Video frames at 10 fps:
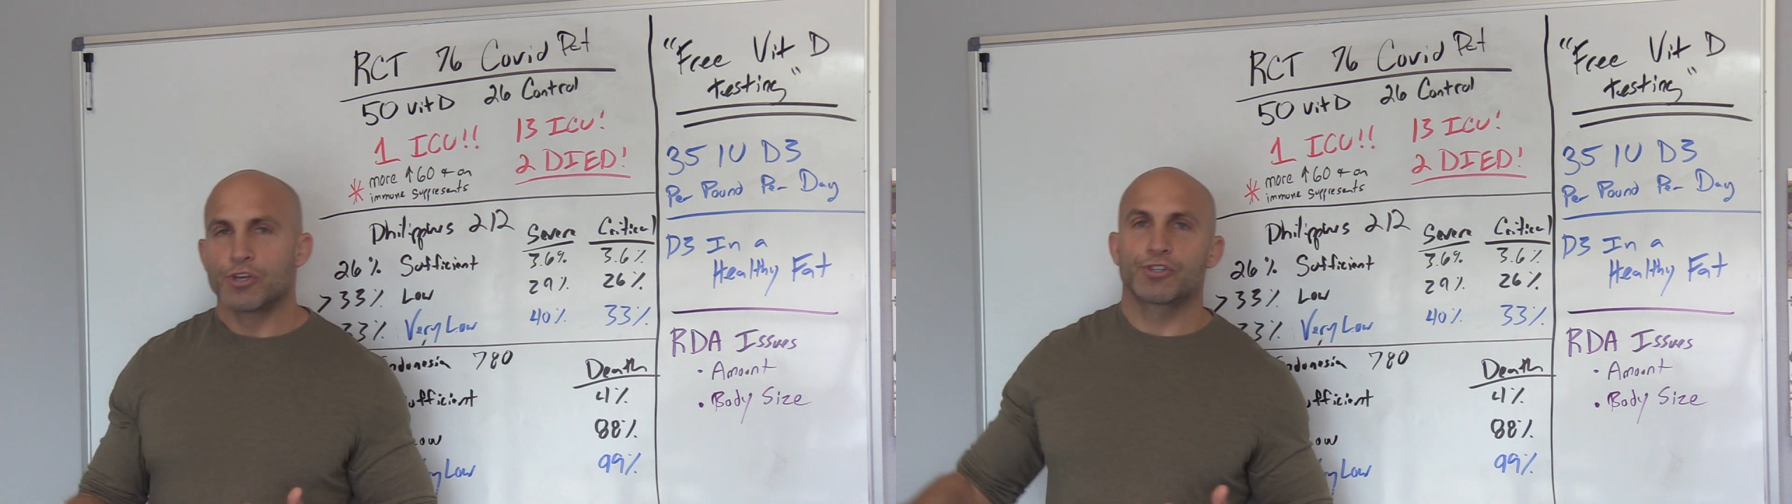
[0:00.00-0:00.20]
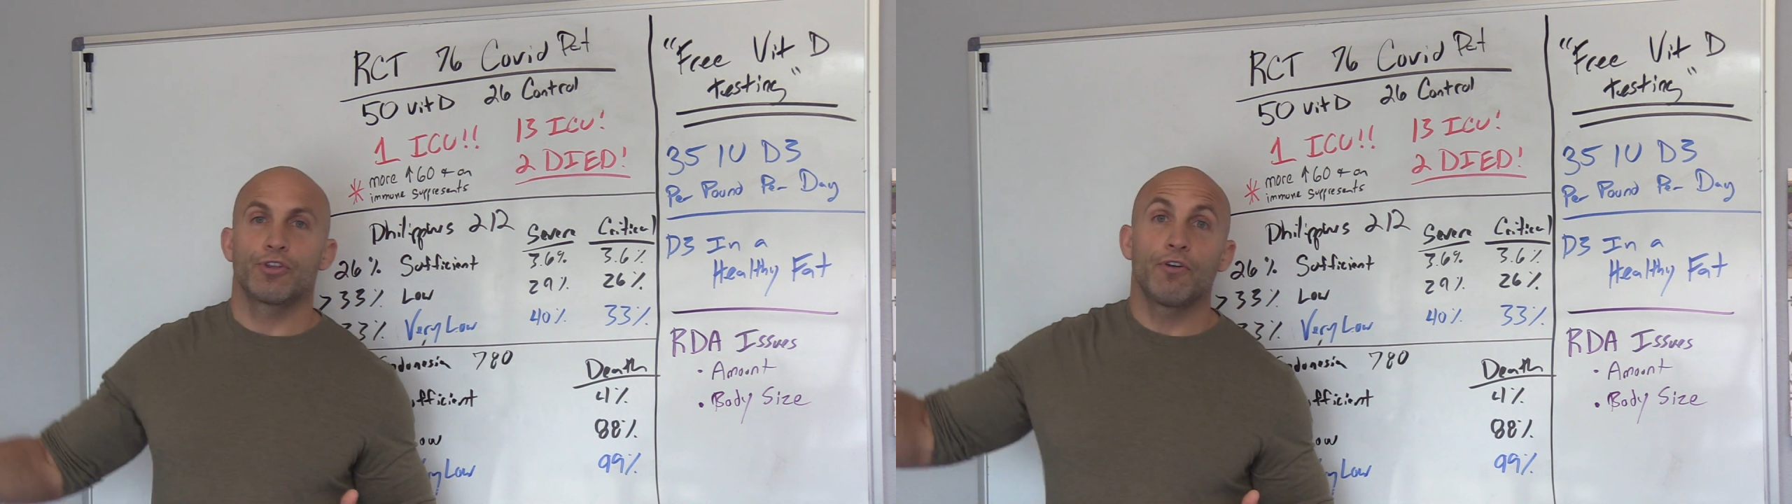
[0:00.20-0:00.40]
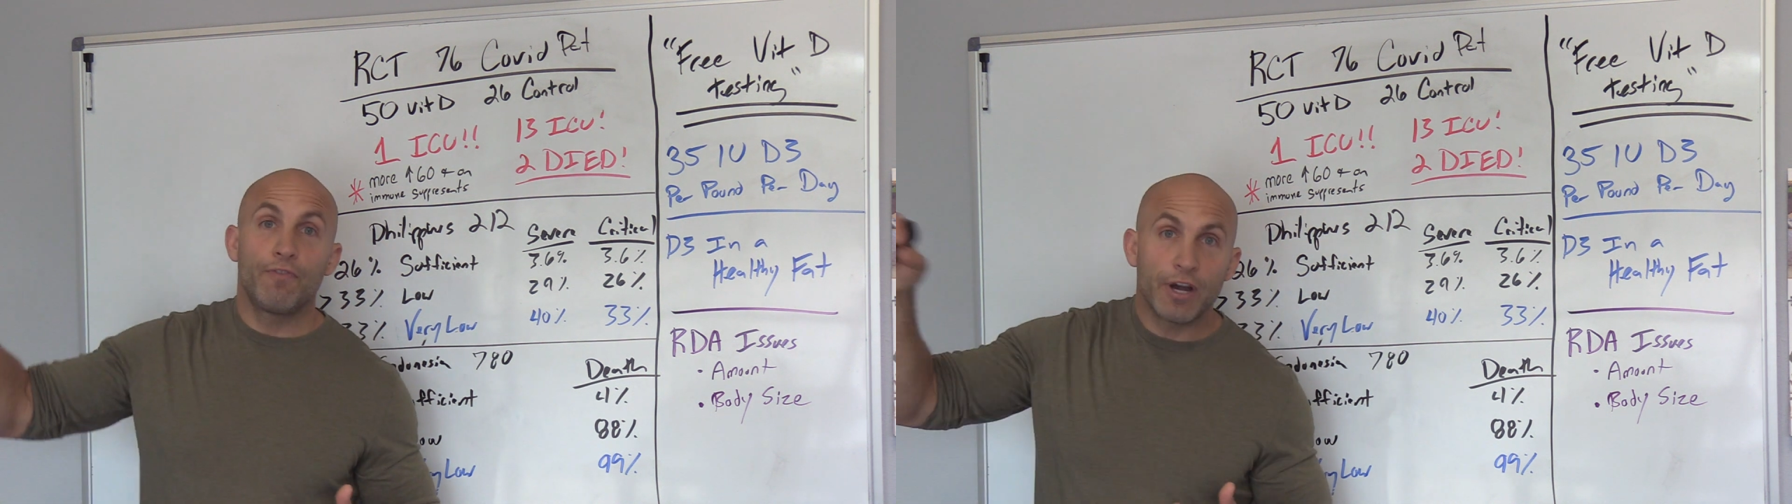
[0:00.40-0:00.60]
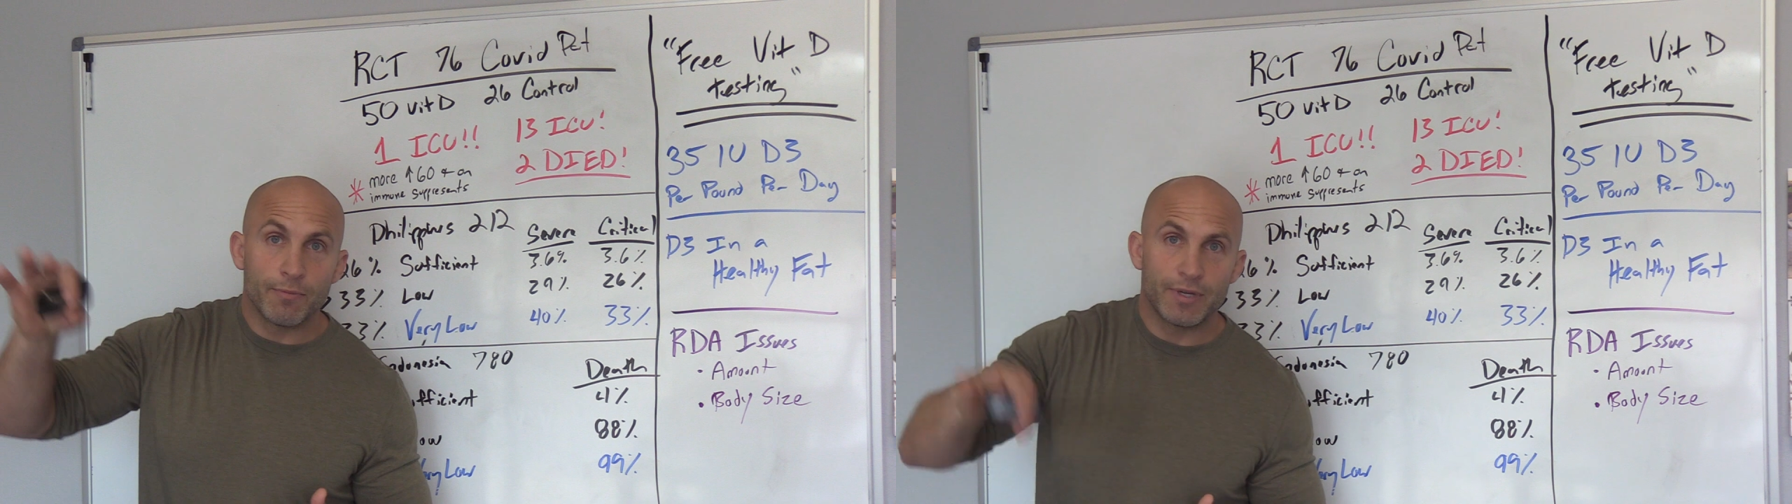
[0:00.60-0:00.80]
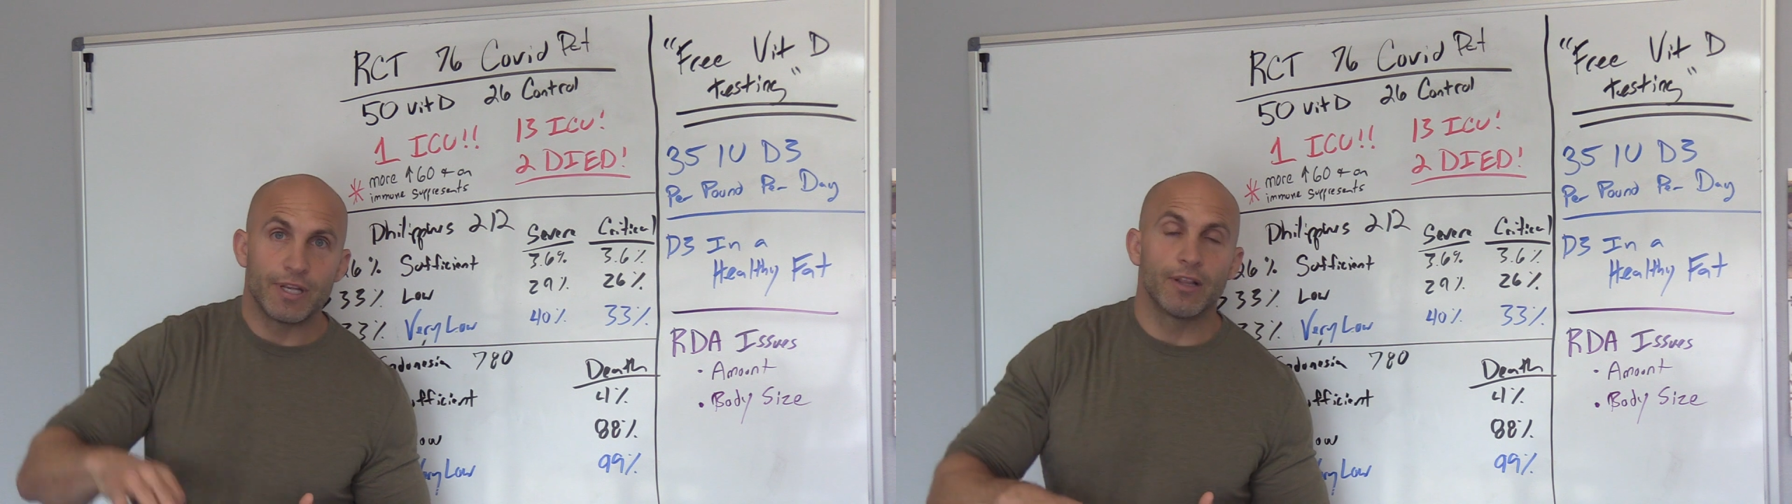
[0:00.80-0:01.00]
So their
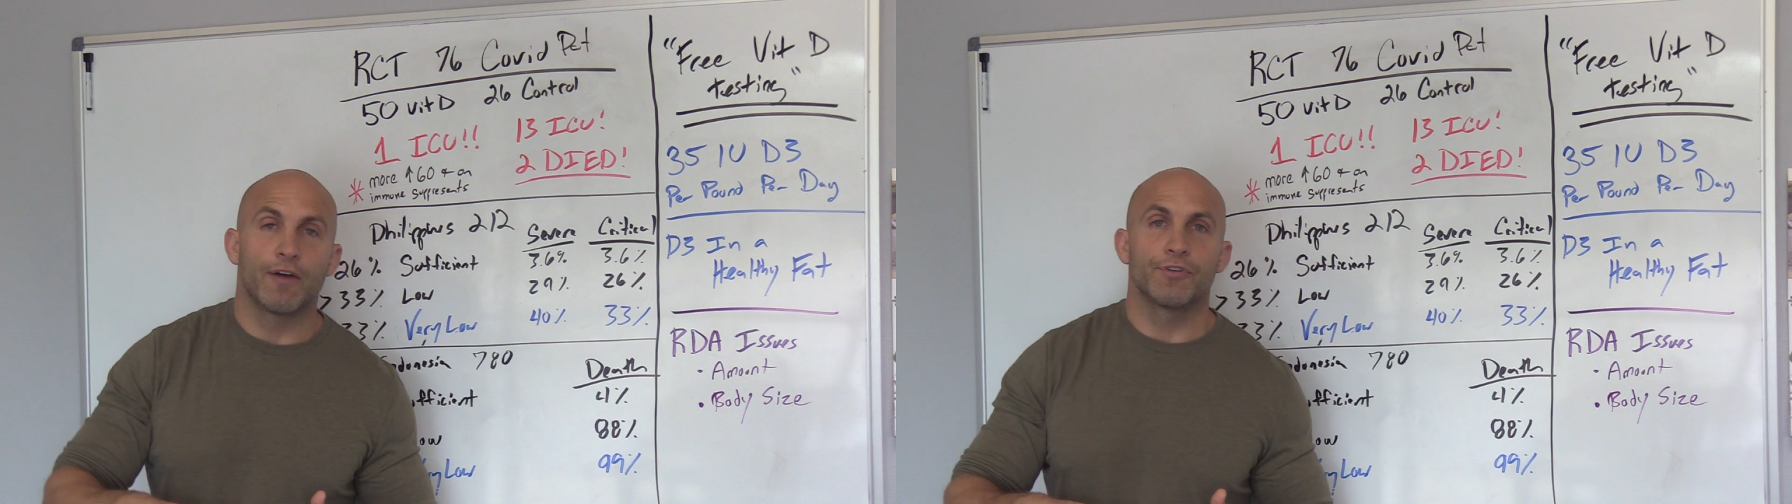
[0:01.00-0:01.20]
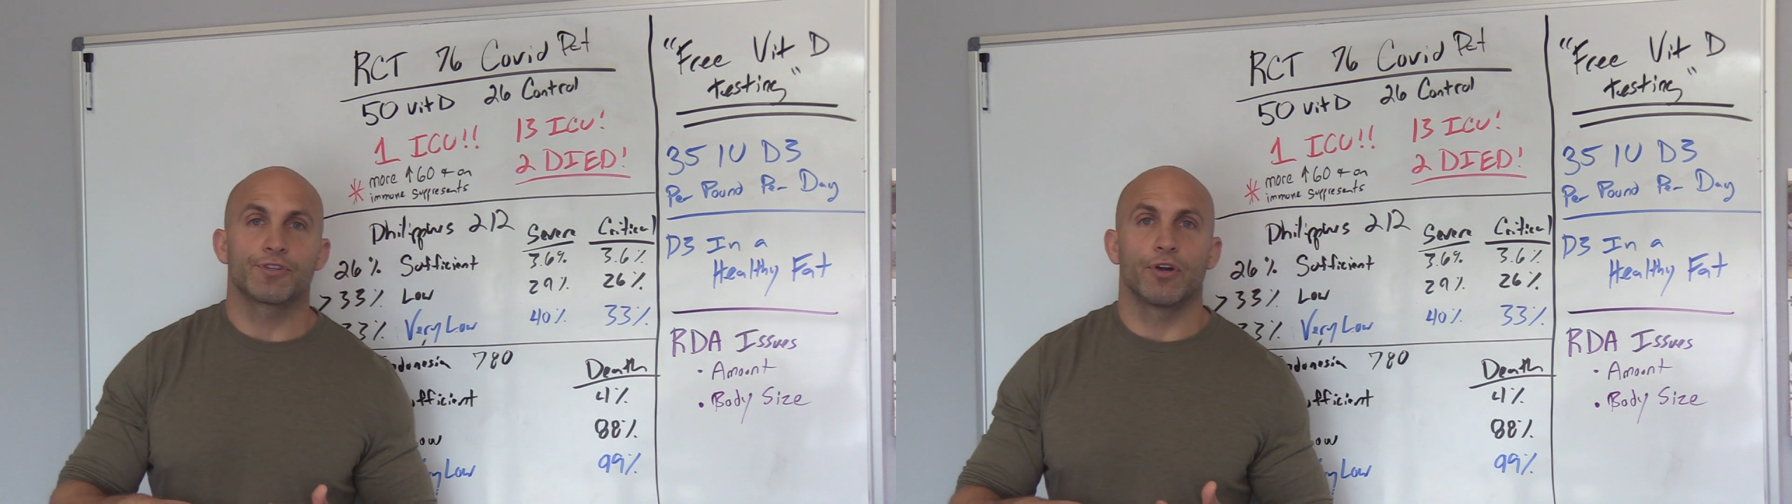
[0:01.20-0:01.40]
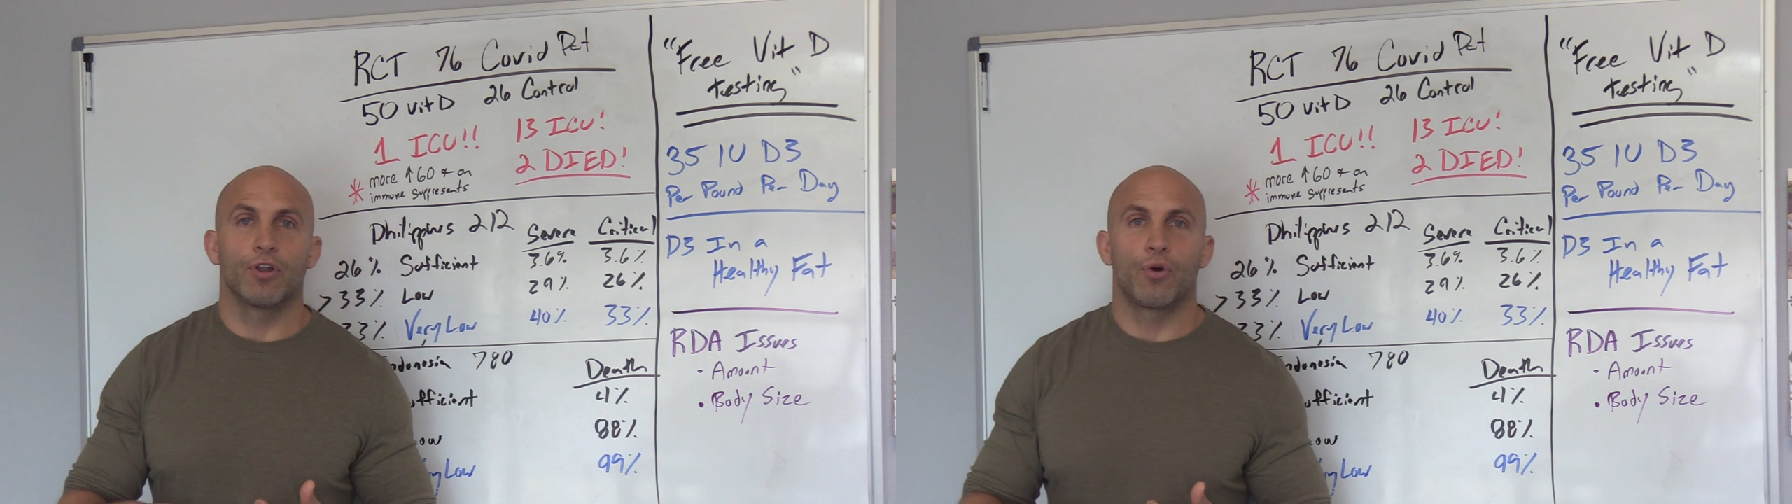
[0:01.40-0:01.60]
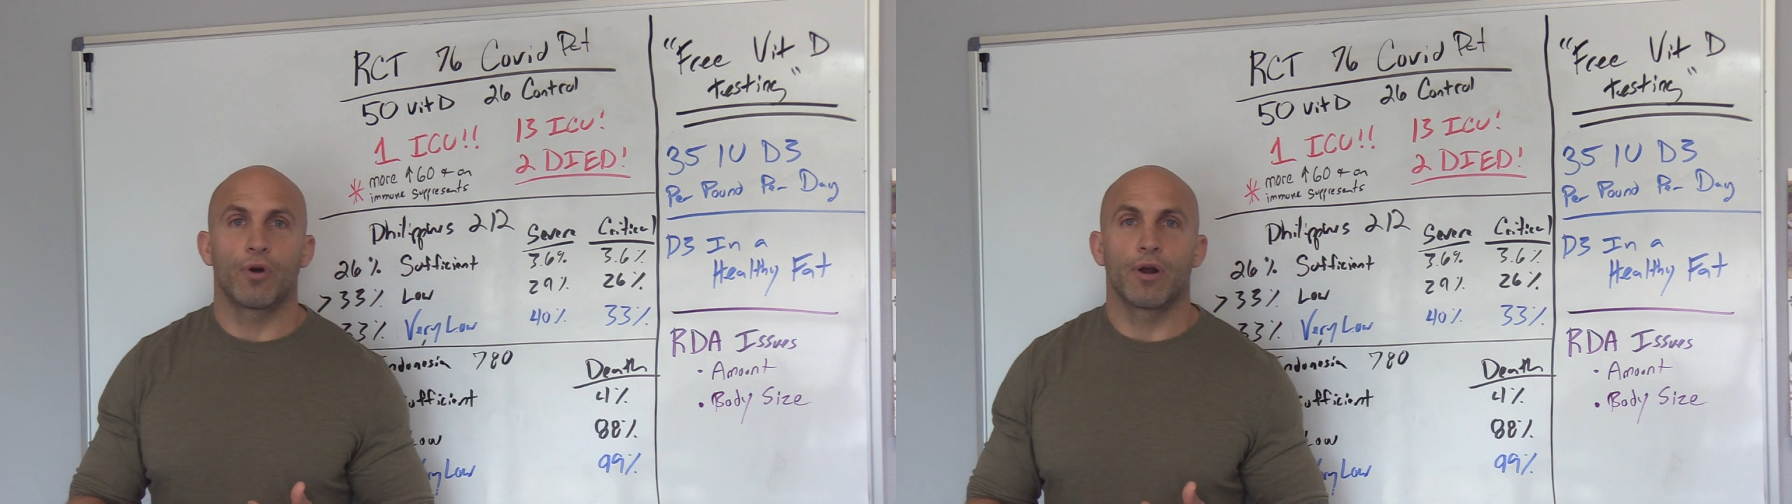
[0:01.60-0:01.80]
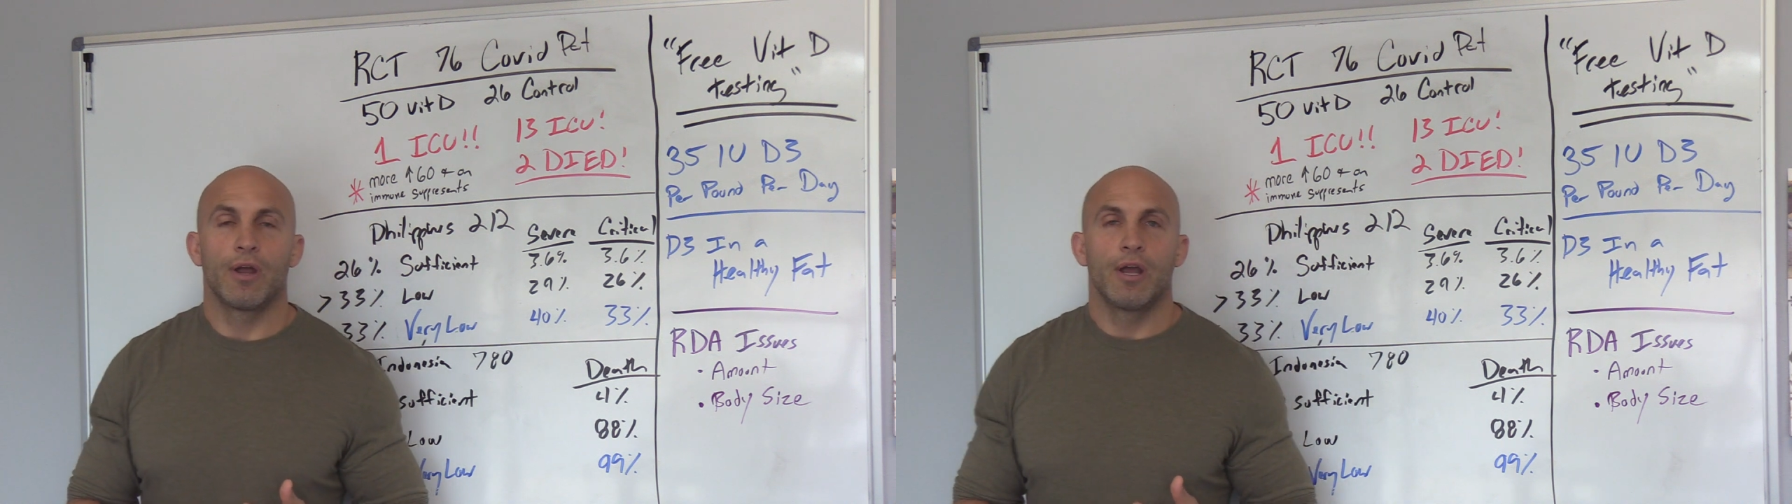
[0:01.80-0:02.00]
vitamin D levels are
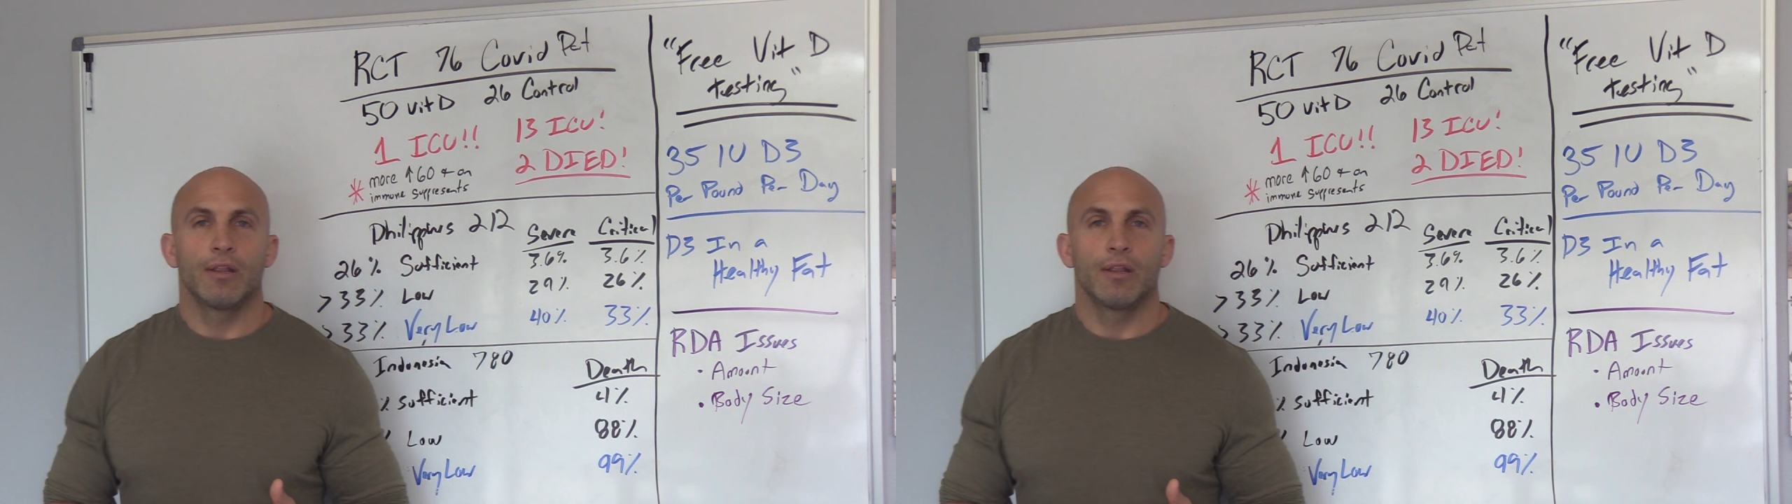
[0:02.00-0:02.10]
lower.